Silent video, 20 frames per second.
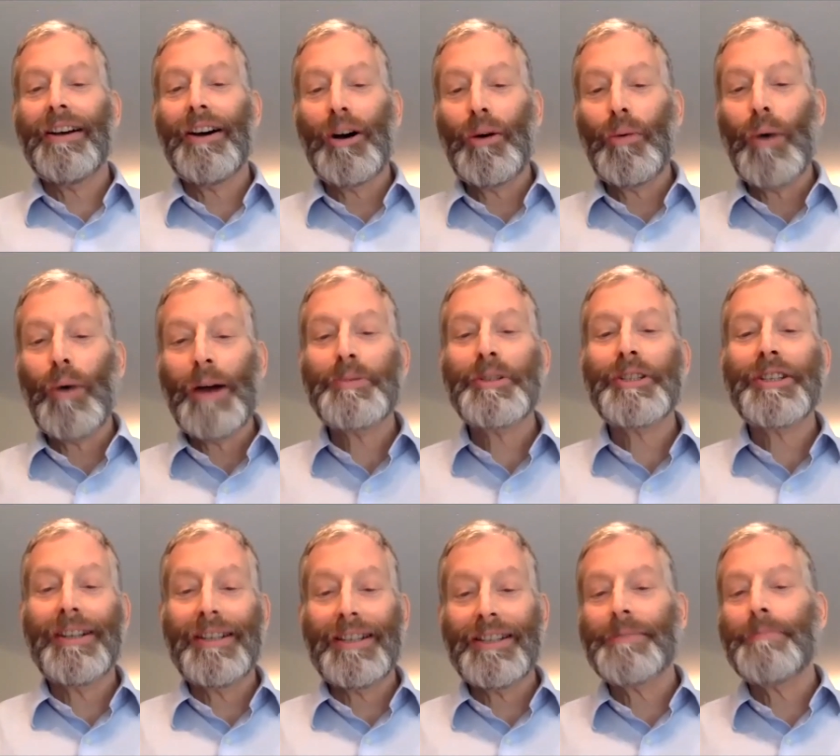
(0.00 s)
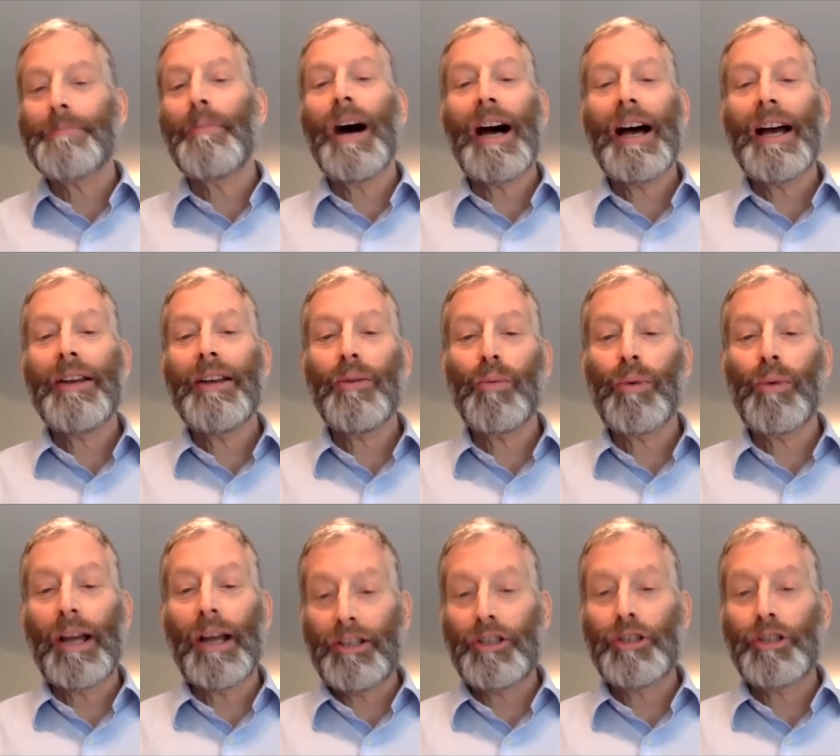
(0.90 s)
website is
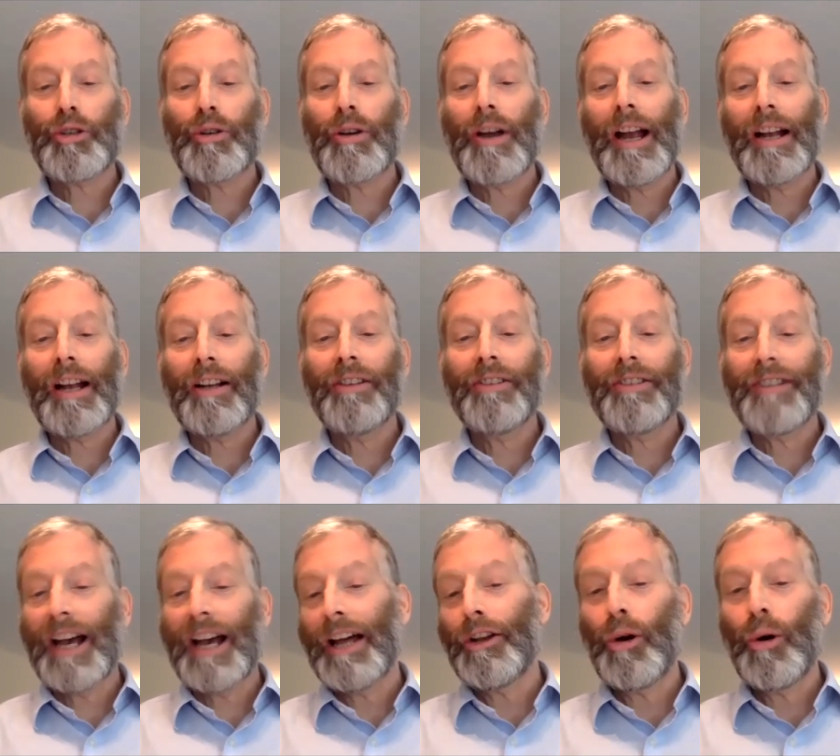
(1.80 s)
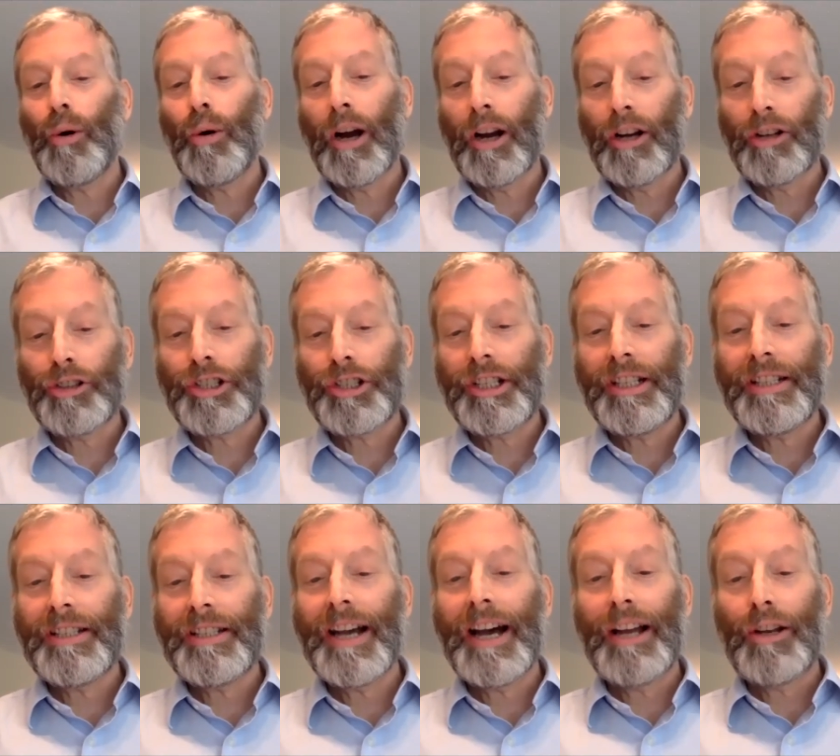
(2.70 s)

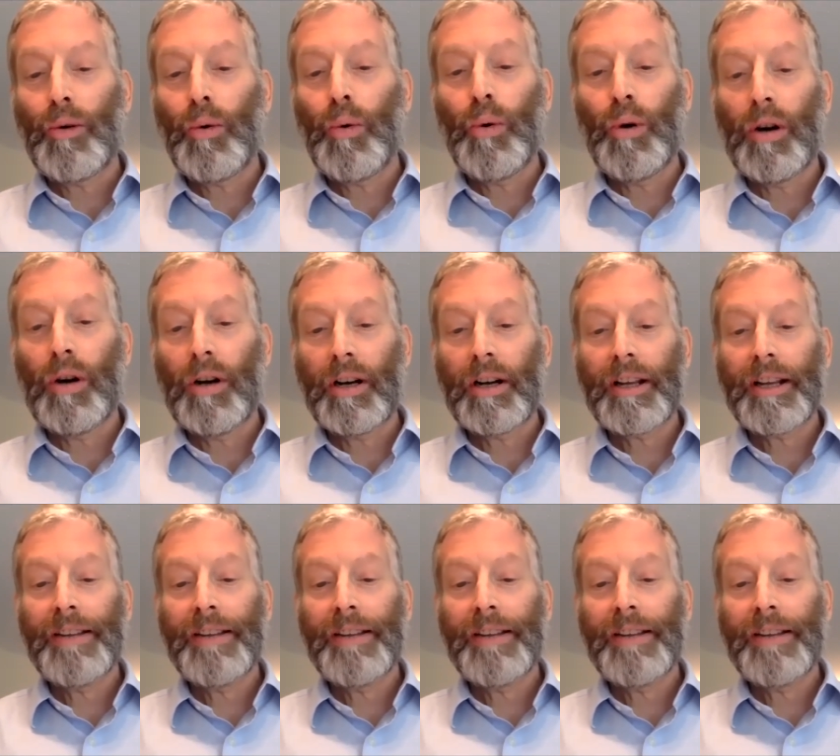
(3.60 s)
myretinatracker.org.org.